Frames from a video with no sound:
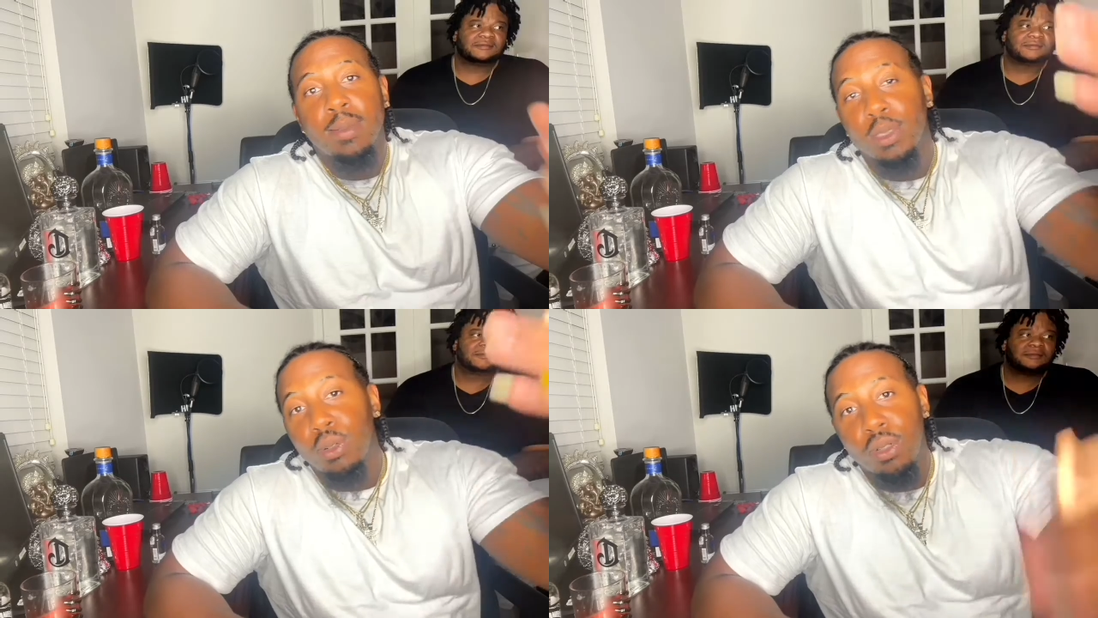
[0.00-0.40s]
Speaker 1: to
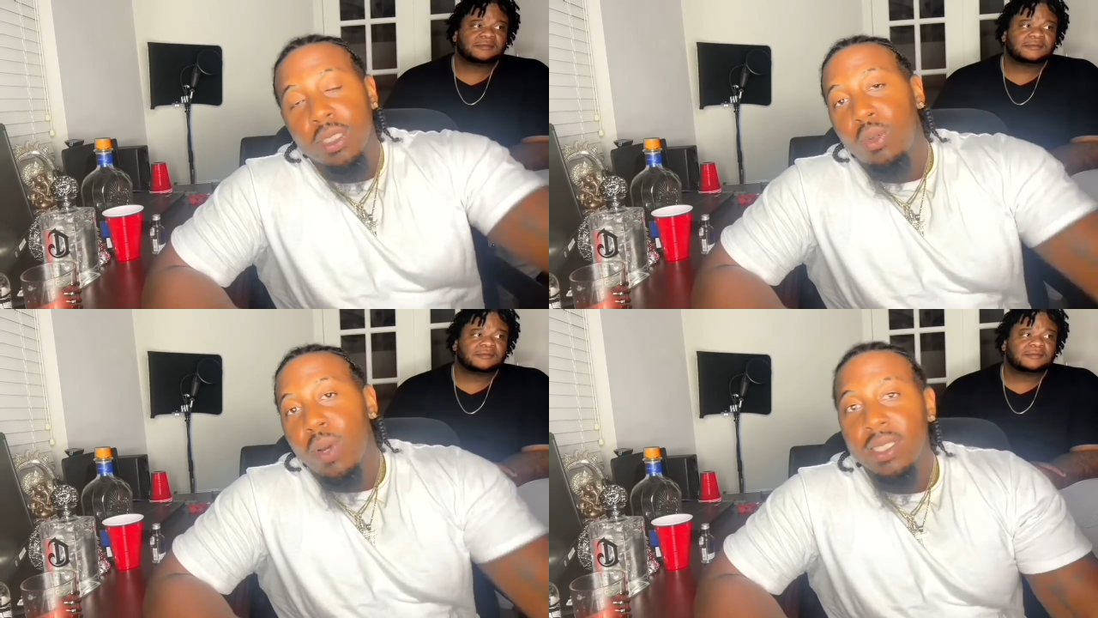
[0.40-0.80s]
Who is
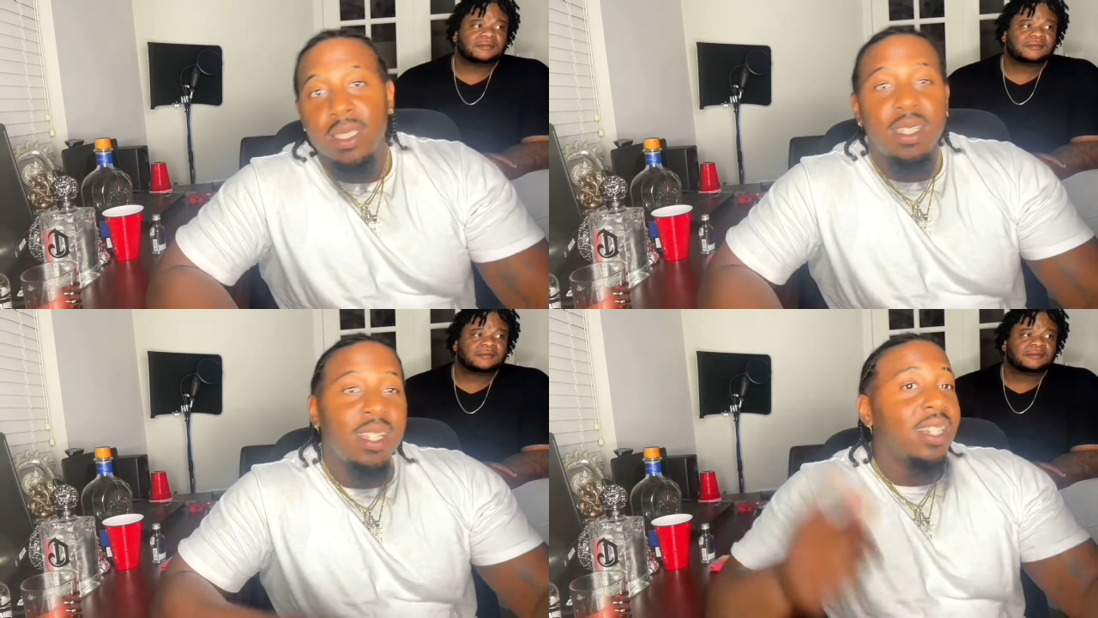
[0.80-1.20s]
Quincy?
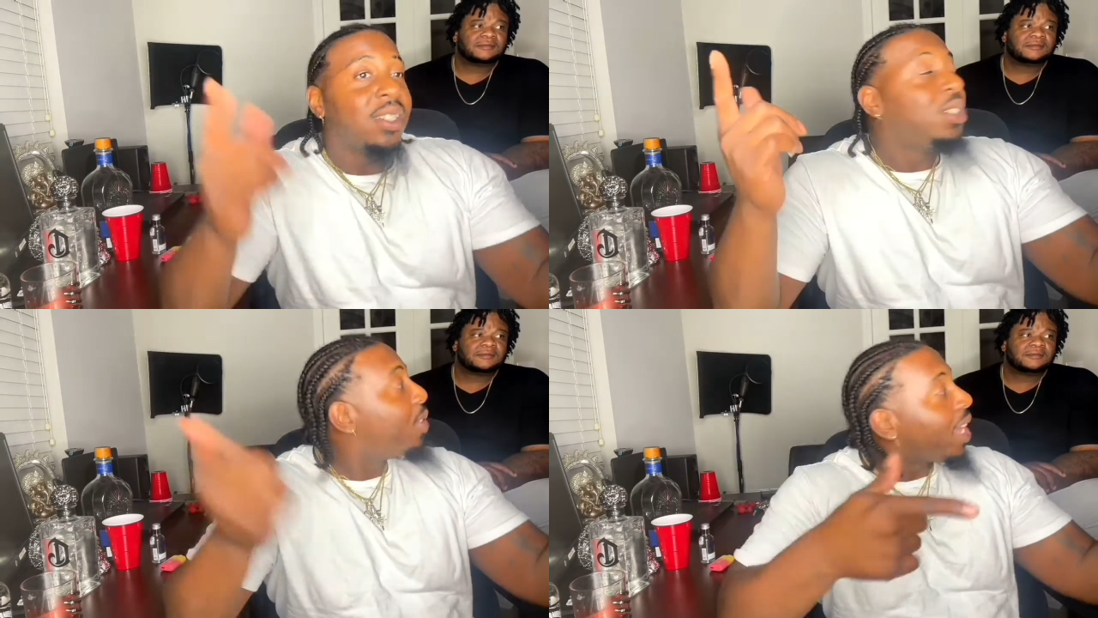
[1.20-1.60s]

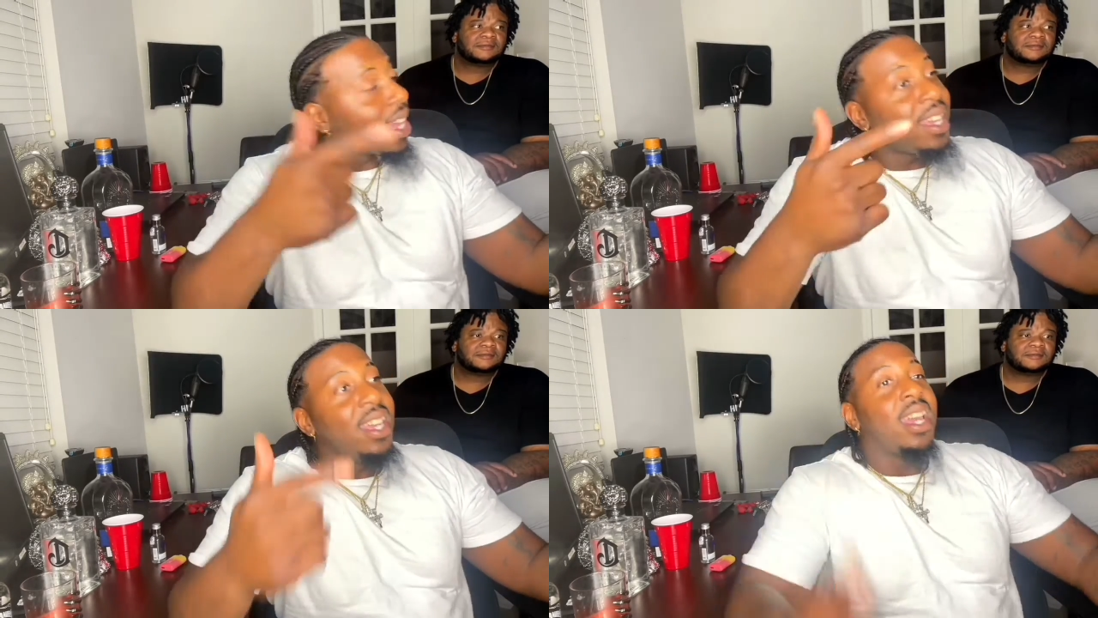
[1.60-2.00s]
Do that.
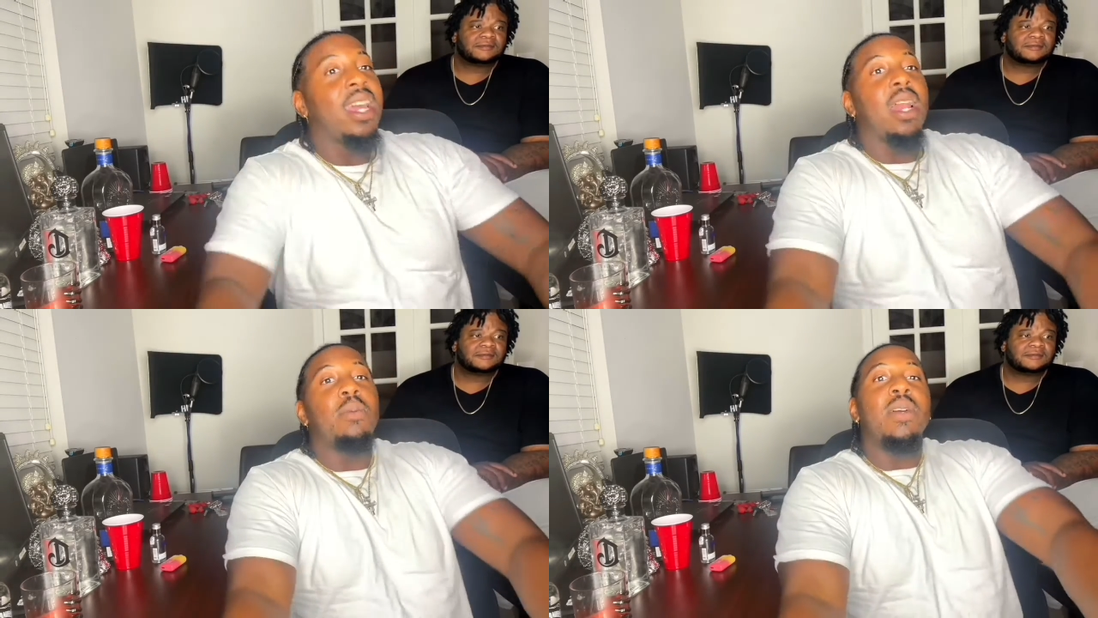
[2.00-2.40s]
And
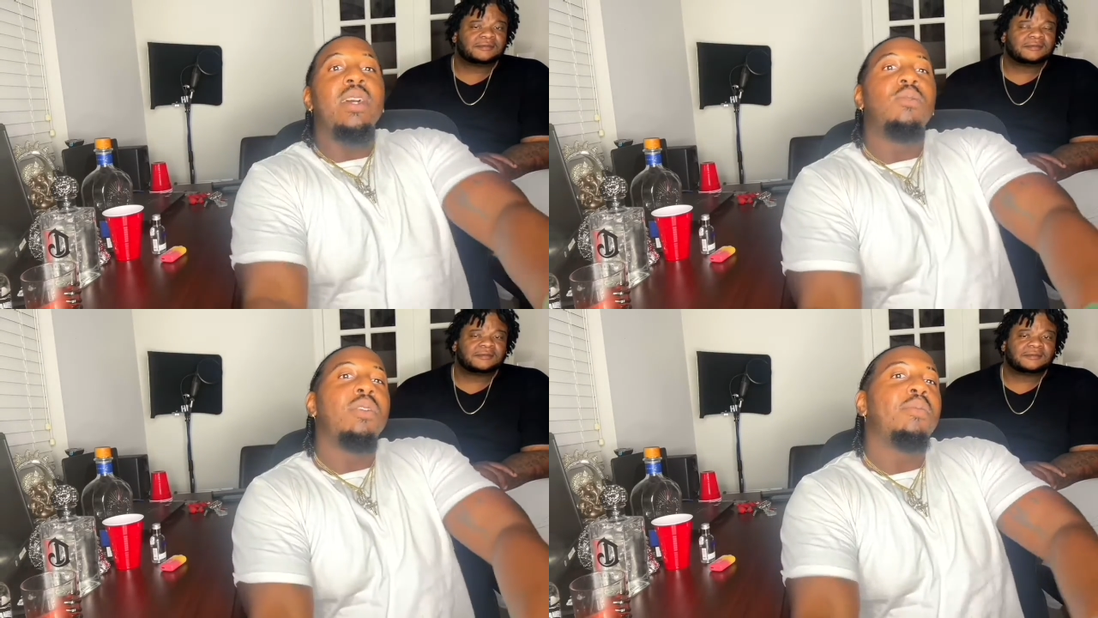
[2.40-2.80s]
I'm here
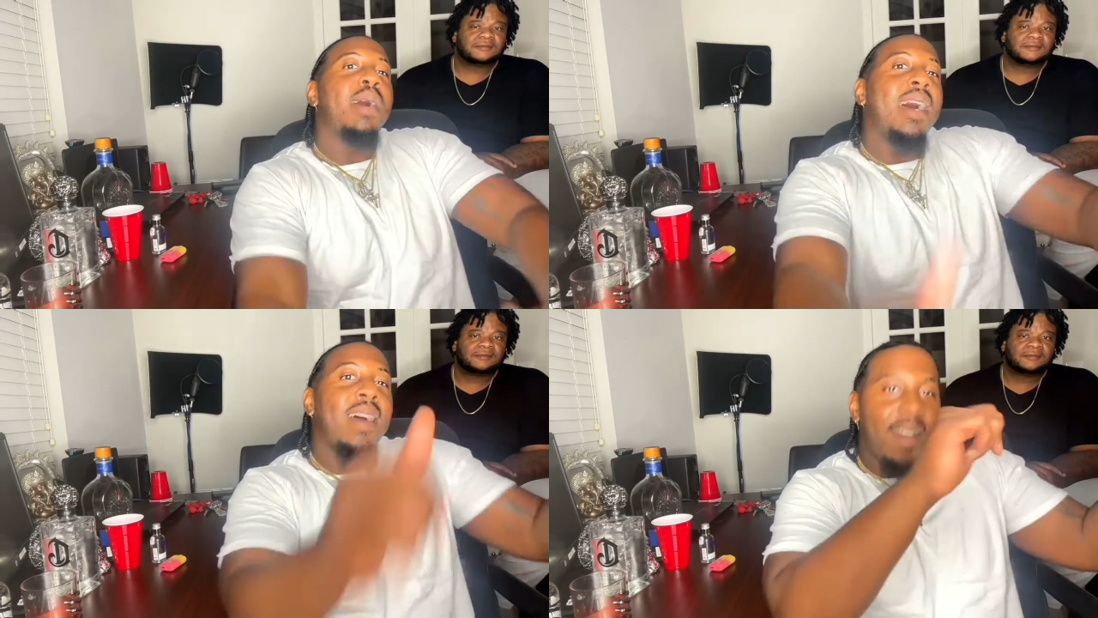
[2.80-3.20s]
with
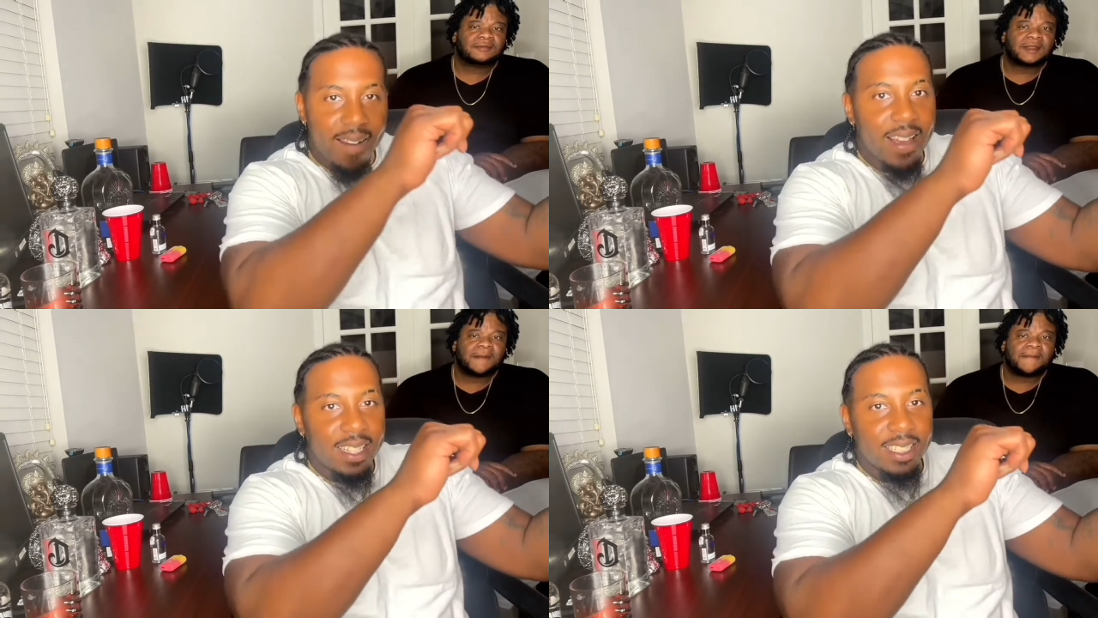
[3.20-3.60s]
my
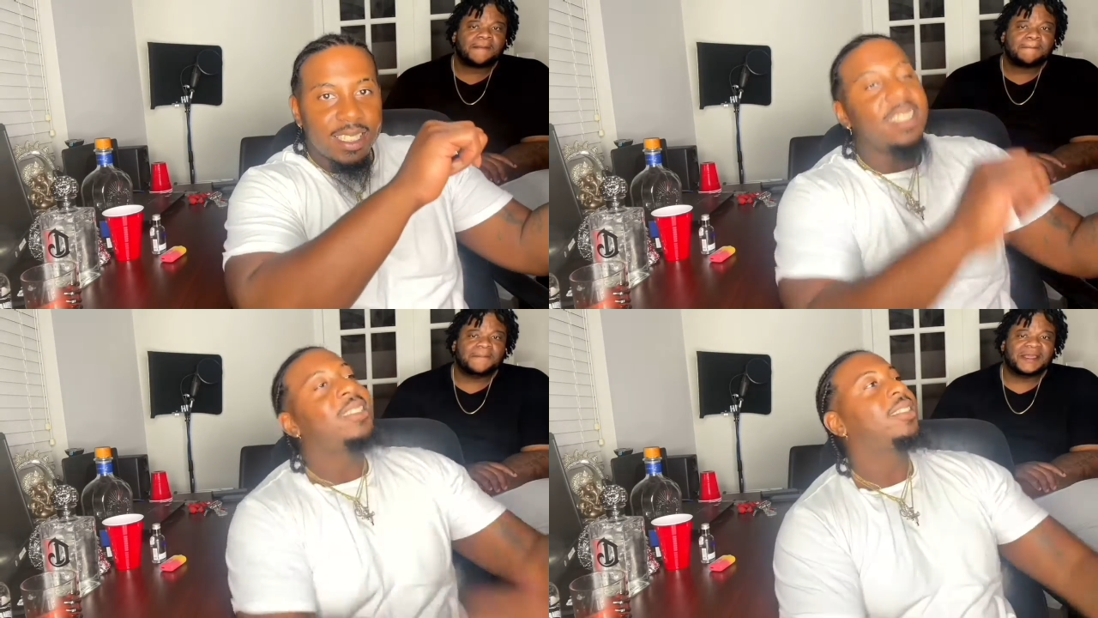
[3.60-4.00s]

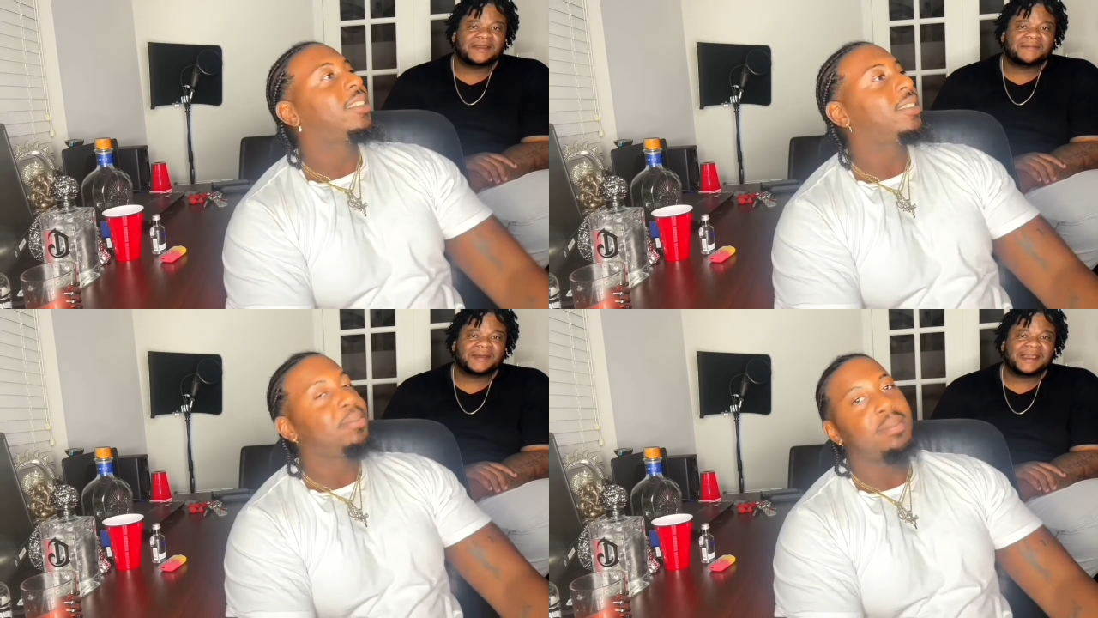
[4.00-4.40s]
cousin. Big
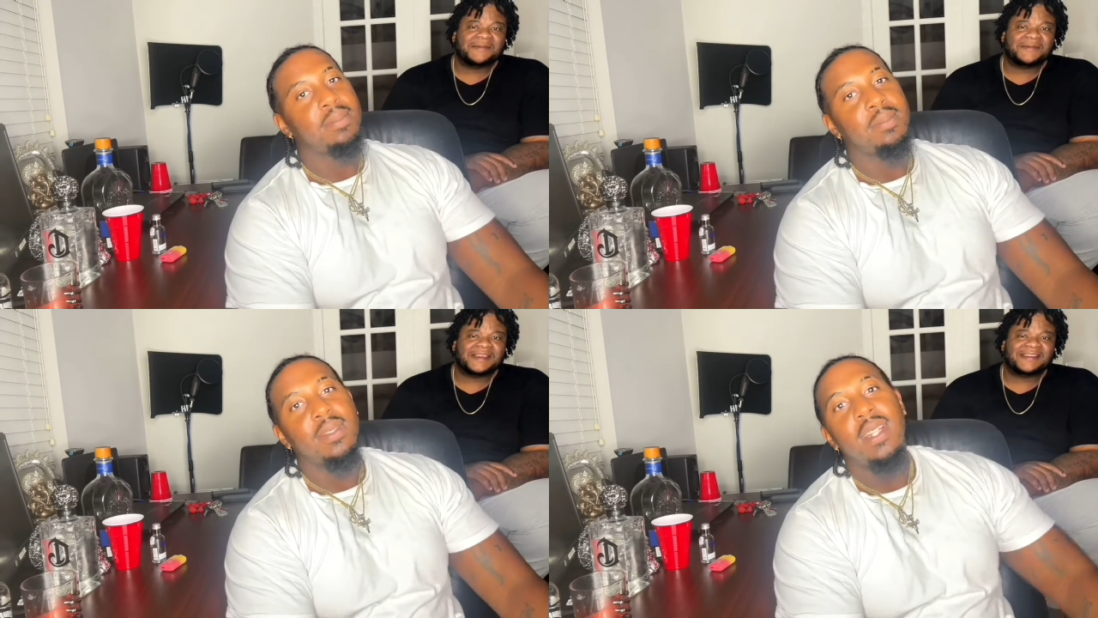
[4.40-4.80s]

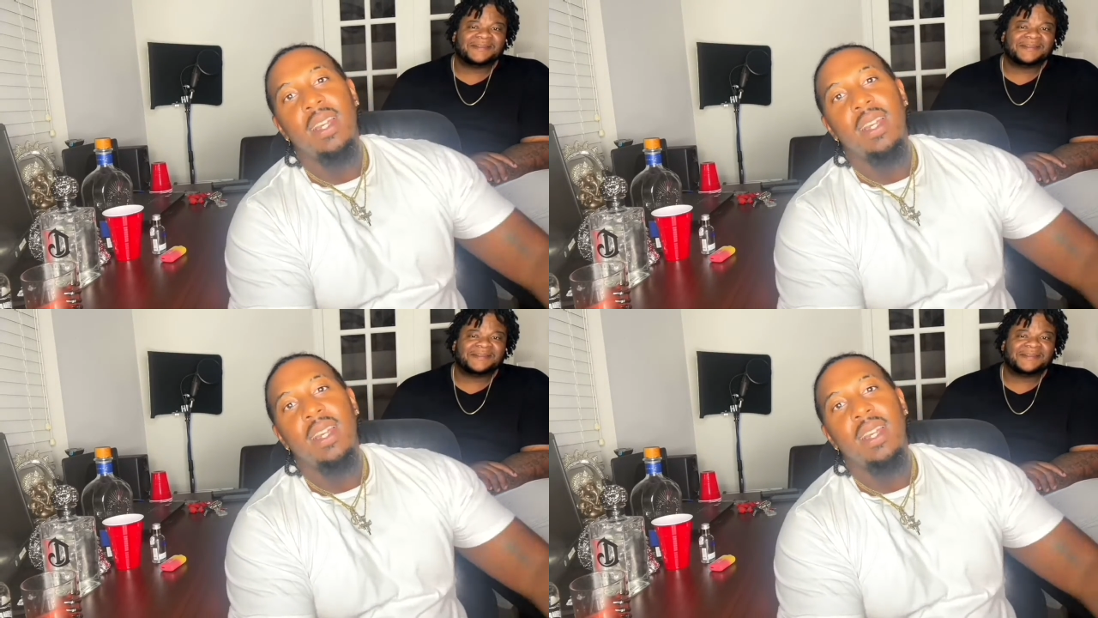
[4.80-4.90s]
baby.